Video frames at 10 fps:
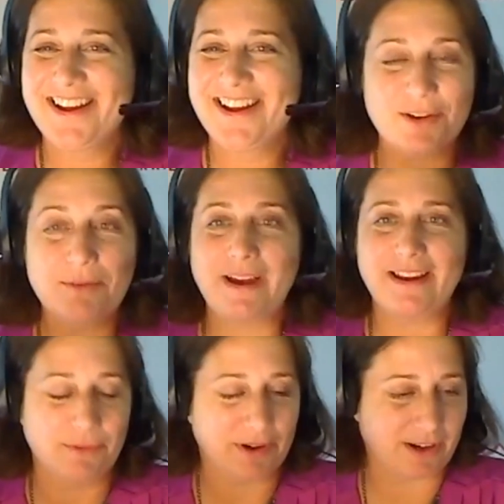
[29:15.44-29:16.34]
So
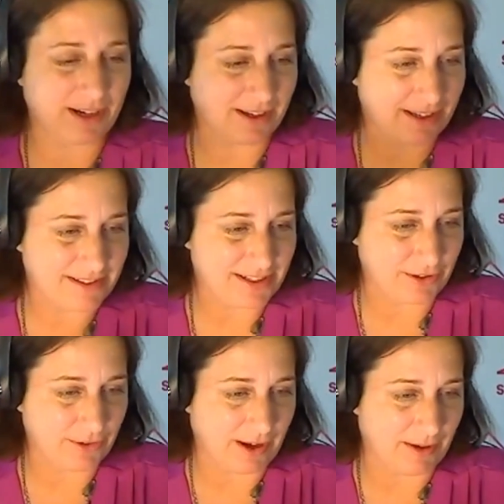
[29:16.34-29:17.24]
Michael, we're going to
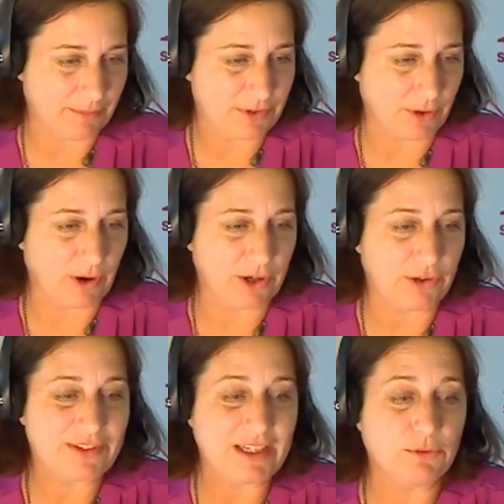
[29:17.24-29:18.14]
continue. So are you
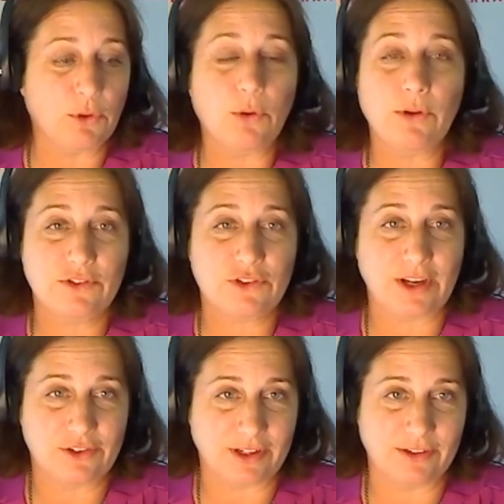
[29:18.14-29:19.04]
seeing roles
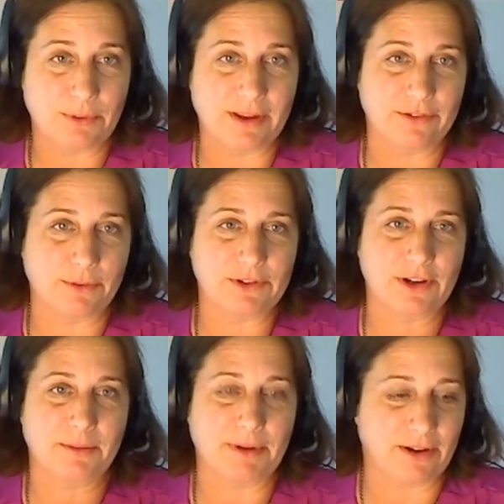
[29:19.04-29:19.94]
changing as well? So we're
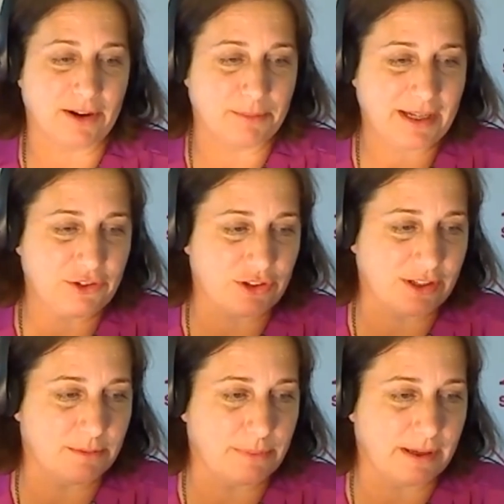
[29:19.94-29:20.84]
talking about
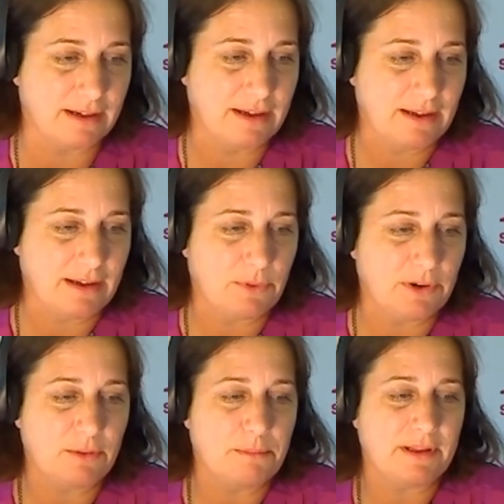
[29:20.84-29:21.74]
automation, but what
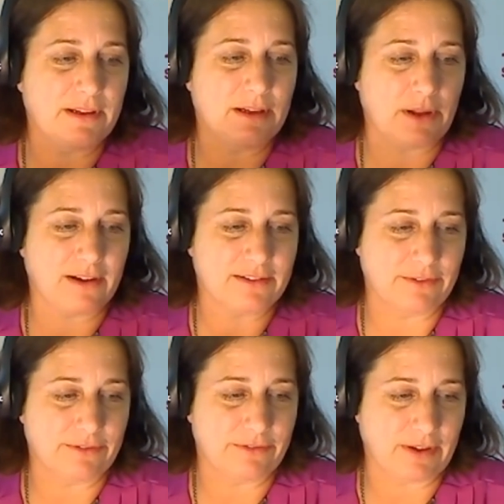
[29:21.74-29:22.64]
are the building blocks
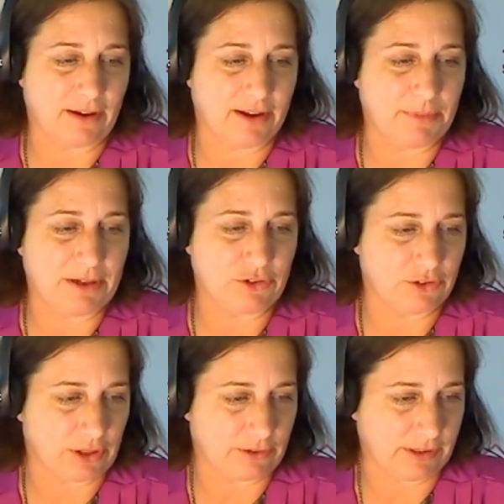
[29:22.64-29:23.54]
of automation,
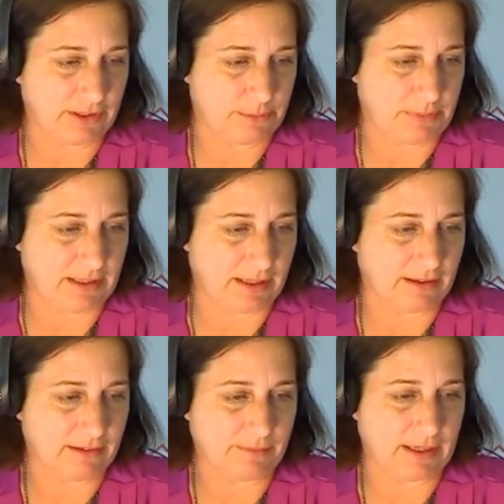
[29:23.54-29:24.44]
generally speaking,
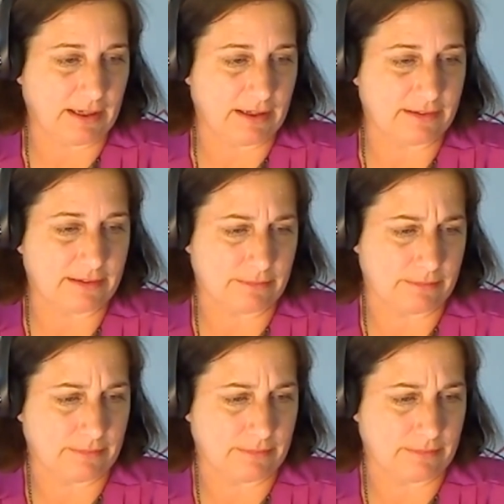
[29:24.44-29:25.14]
I guess?